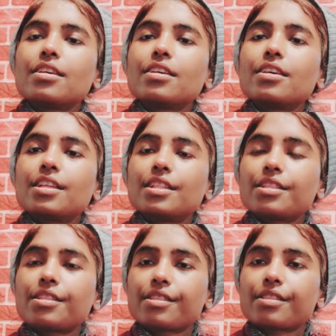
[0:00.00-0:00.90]

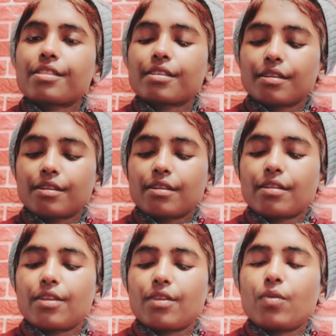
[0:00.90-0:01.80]
is,
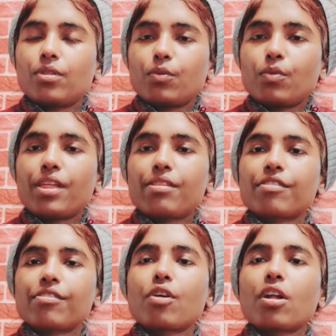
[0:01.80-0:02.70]
the waste is
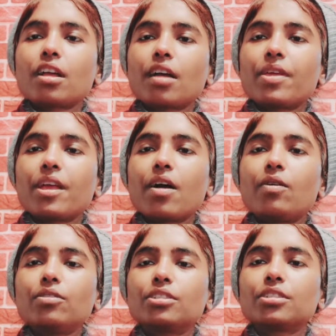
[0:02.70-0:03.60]
not coming
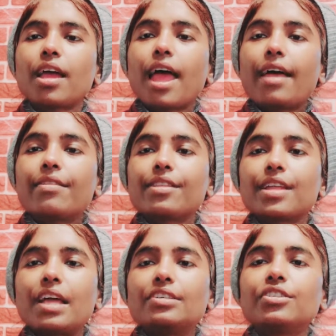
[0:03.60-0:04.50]
out and the
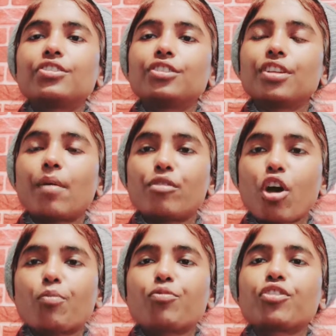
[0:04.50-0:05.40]
digestion,
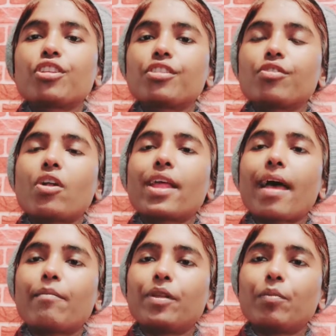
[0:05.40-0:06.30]
absorption is not
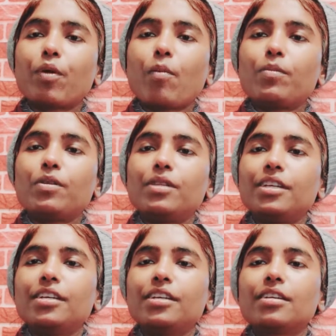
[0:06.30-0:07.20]
happening properly.
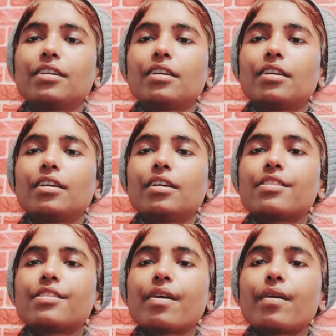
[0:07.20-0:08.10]

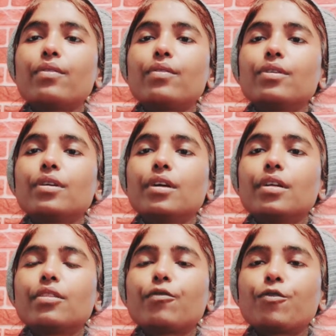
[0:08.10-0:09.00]
So
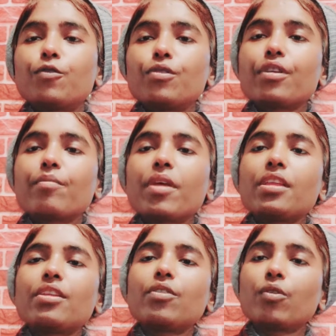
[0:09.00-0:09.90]
the food remain
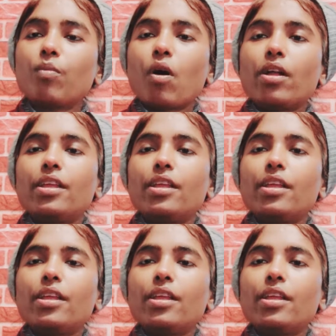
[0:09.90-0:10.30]
in your body